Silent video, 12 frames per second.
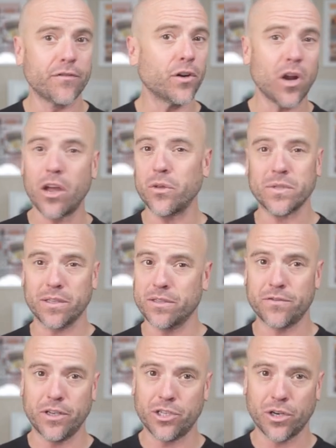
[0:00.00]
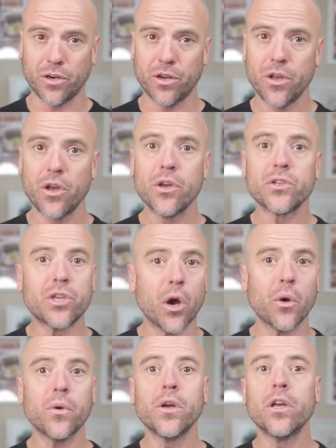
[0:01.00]
if you're not using this feature.
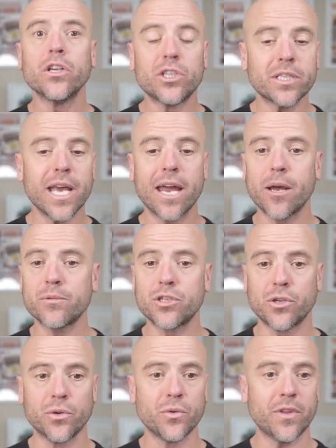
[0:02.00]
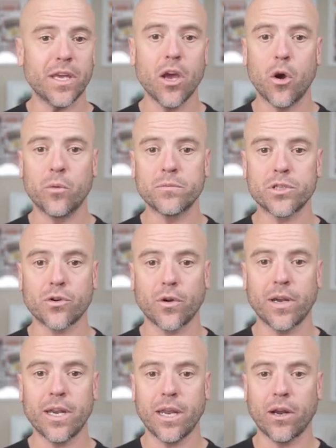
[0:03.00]
So just head up to the home
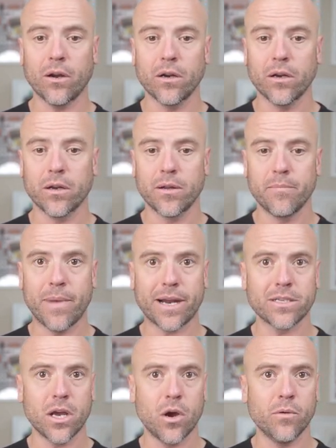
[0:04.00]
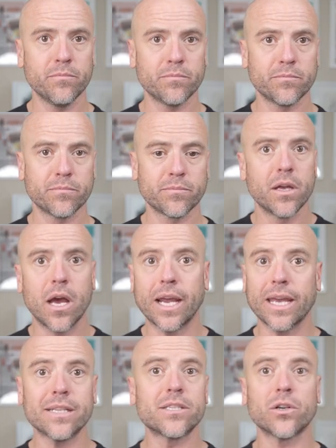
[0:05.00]
screen here, back to home.
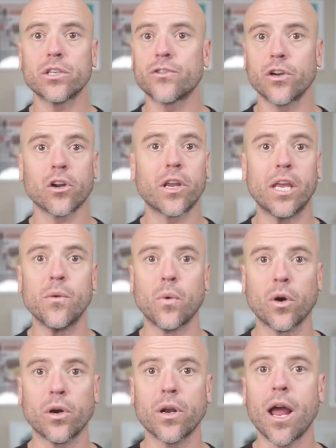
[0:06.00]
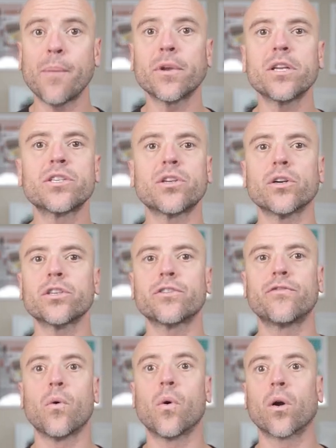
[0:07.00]
Again, search for your keyword. I'm going to search
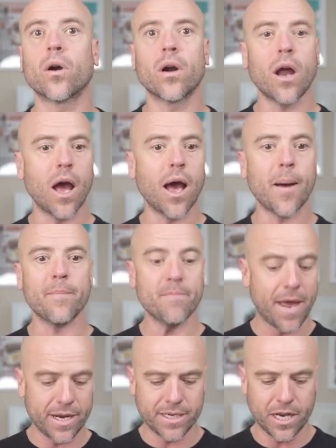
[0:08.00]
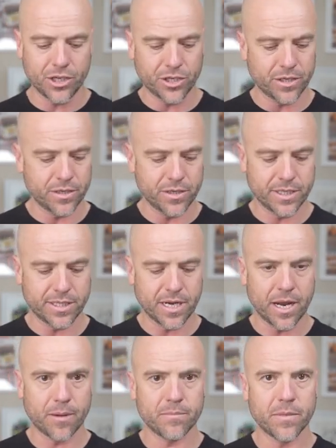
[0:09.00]
for meditation this
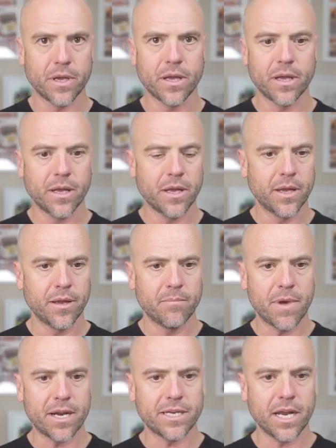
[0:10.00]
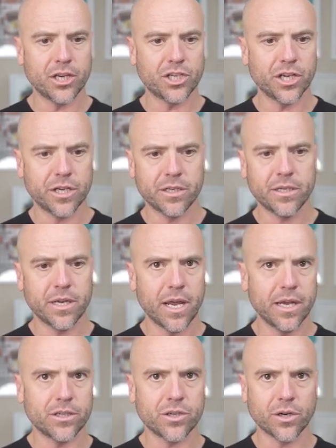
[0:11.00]
time. Meditation,
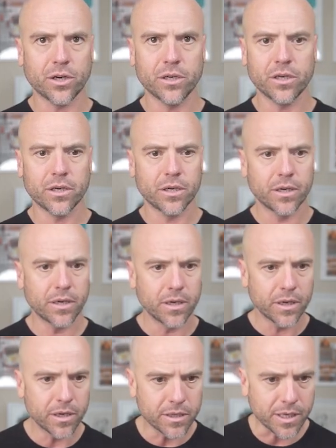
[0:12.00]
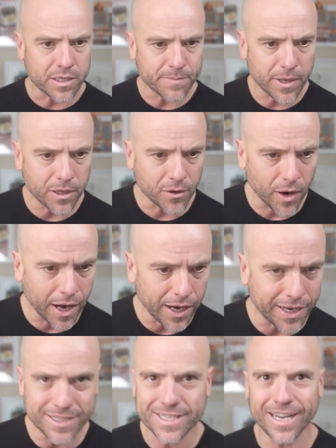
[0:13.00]
enter. Did I spell it right?
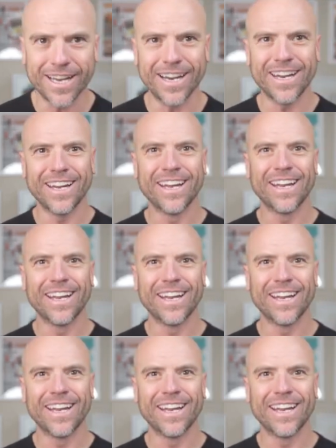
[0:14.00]
I did.